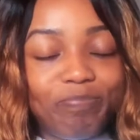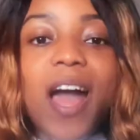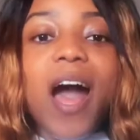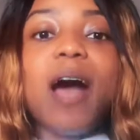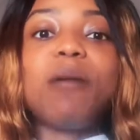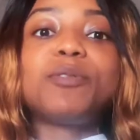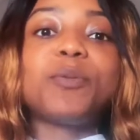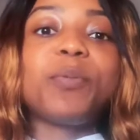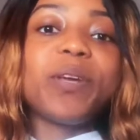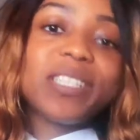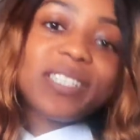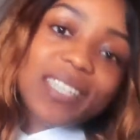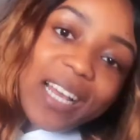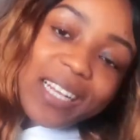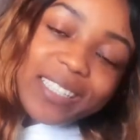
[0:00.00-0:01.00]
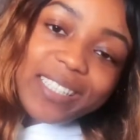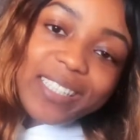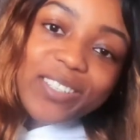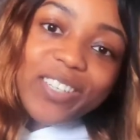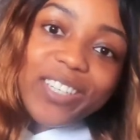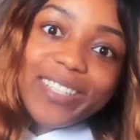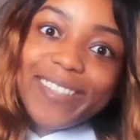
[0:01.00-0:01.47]
I'm super
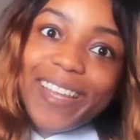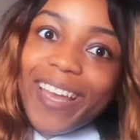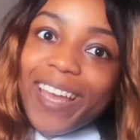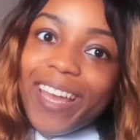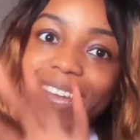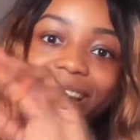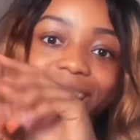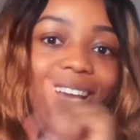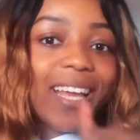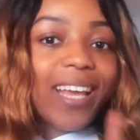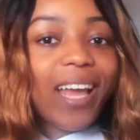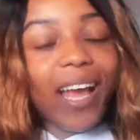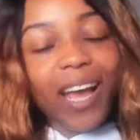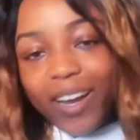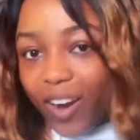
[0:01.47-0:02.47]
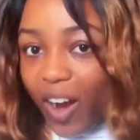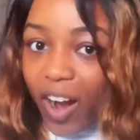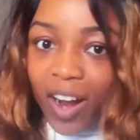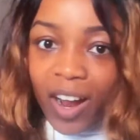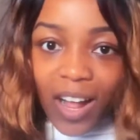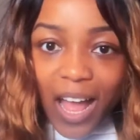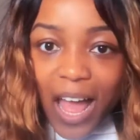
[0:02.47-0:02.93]
excited because
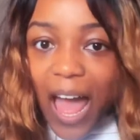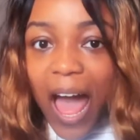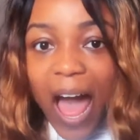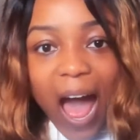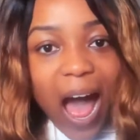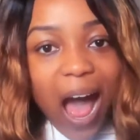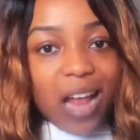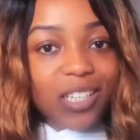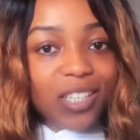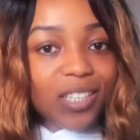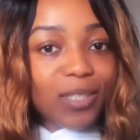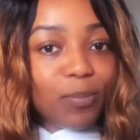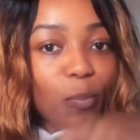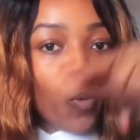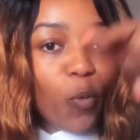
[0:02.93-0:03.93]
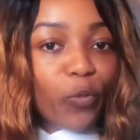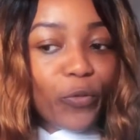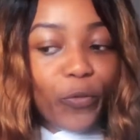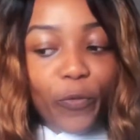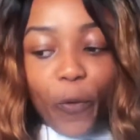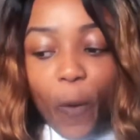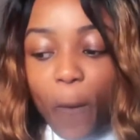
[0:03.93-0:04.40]
girl, I just moved
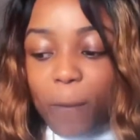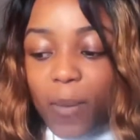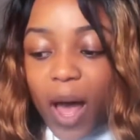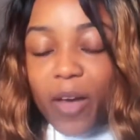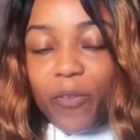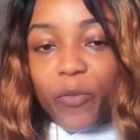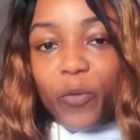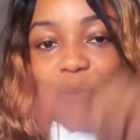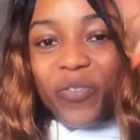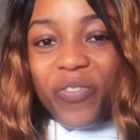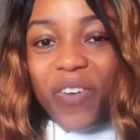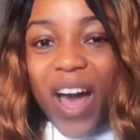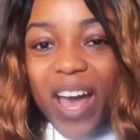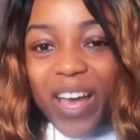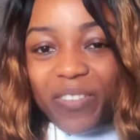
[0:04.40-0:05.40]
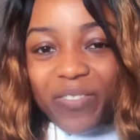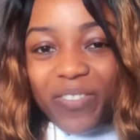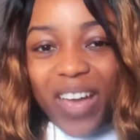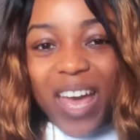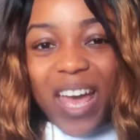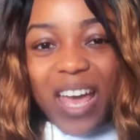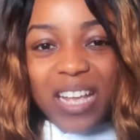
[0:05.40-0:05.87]
from iPhone
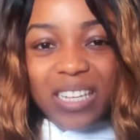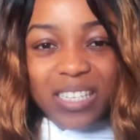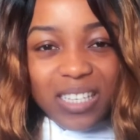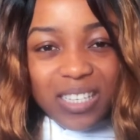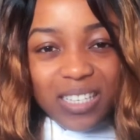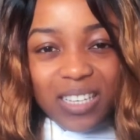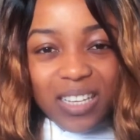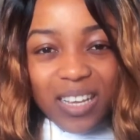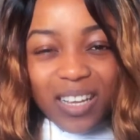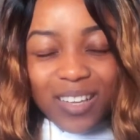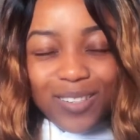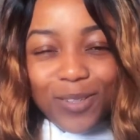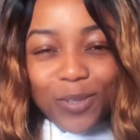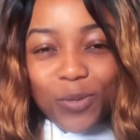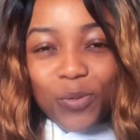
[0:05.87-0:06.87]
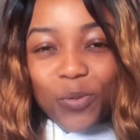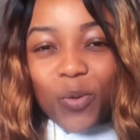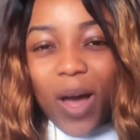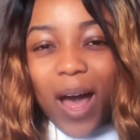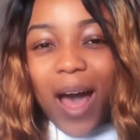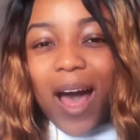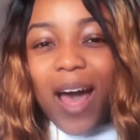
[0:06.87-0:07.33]
5s
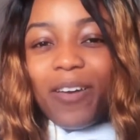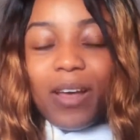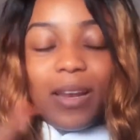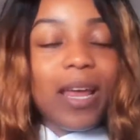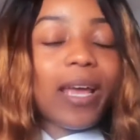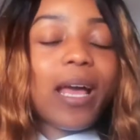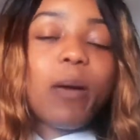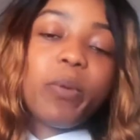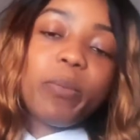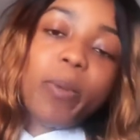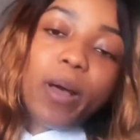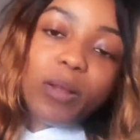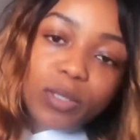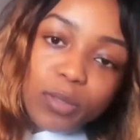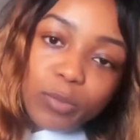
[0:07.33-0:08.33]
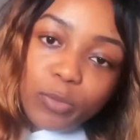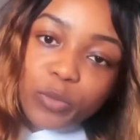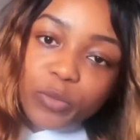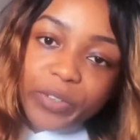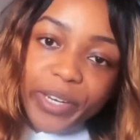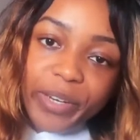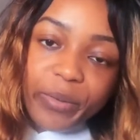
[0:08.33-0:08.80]
to I'm about to
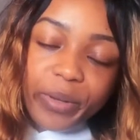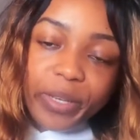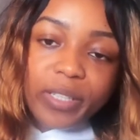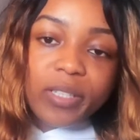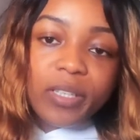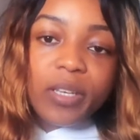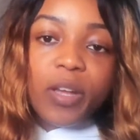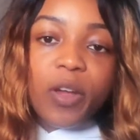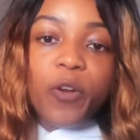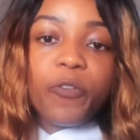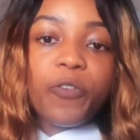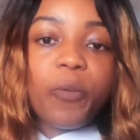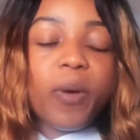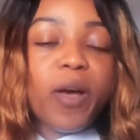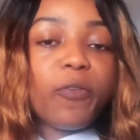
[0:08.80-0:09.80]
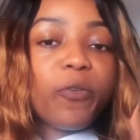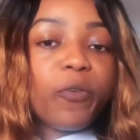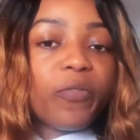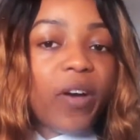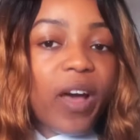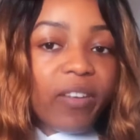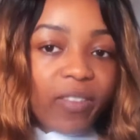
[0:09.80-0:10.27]
move anyways, from iPhone
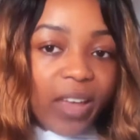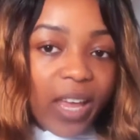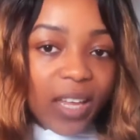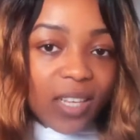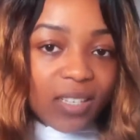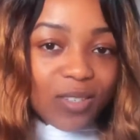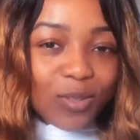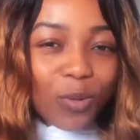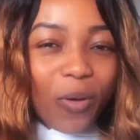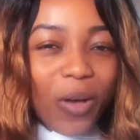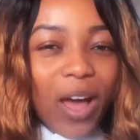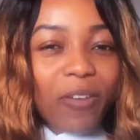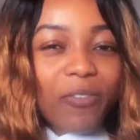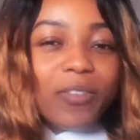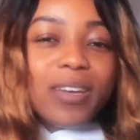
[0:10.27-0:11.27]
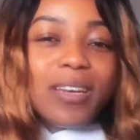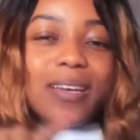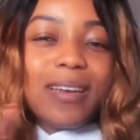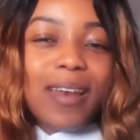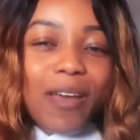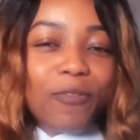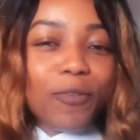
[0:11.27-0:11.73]
5s to iPhone
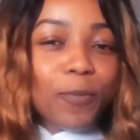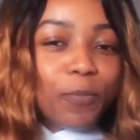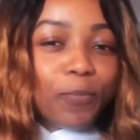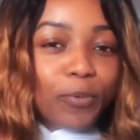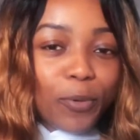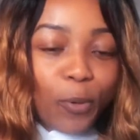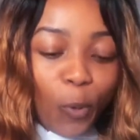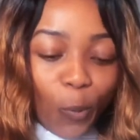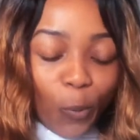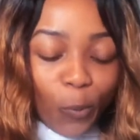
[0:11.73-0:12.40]
11 Pro.